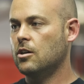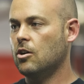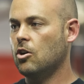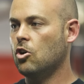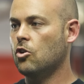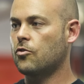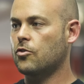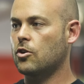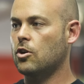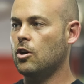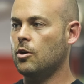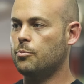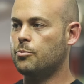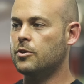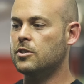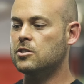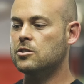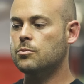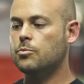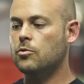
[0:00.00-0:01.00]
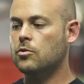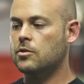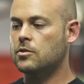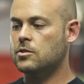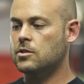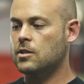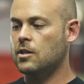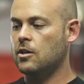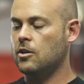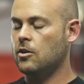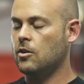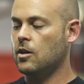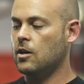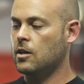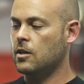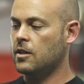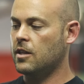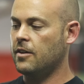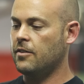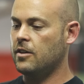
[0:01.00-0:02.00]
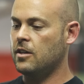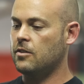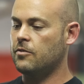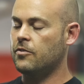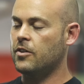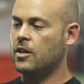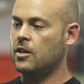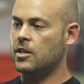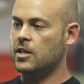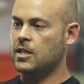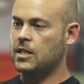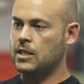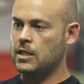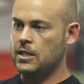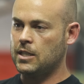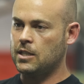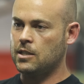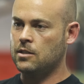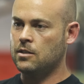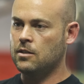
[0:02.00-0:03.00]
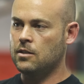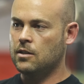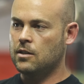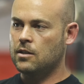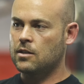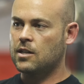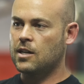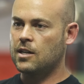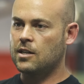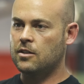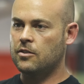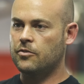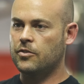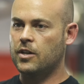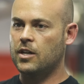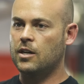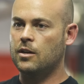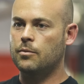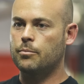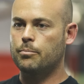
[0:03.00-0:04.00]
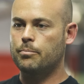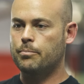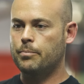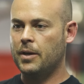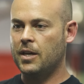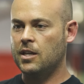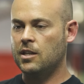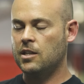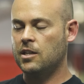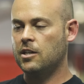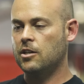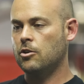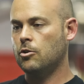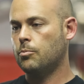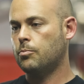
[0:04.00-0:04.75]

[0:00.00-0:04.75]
Overall principles, though, are they eat very clean, kind of a paleo